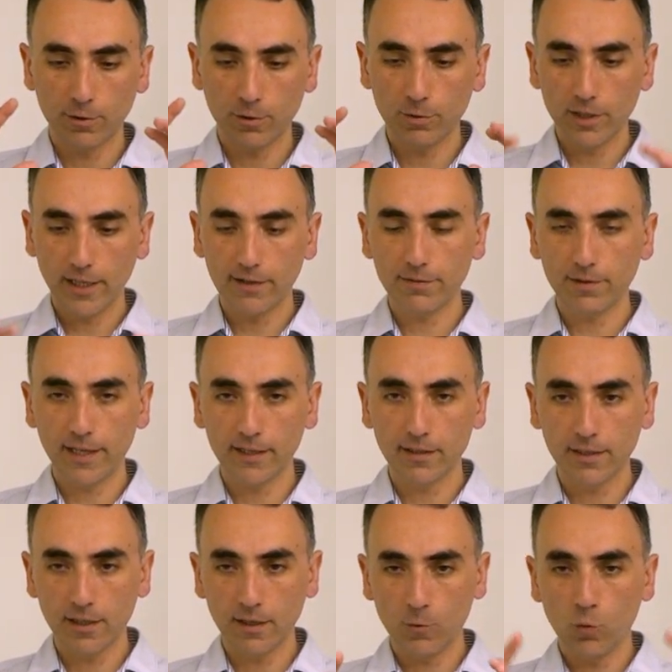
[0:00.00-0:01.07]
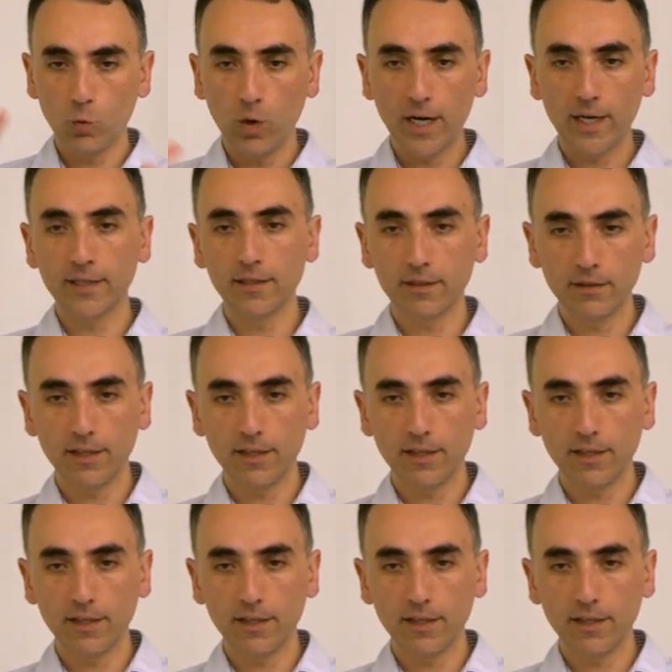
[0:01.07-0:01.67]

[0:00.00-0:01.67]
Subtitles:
you will have like one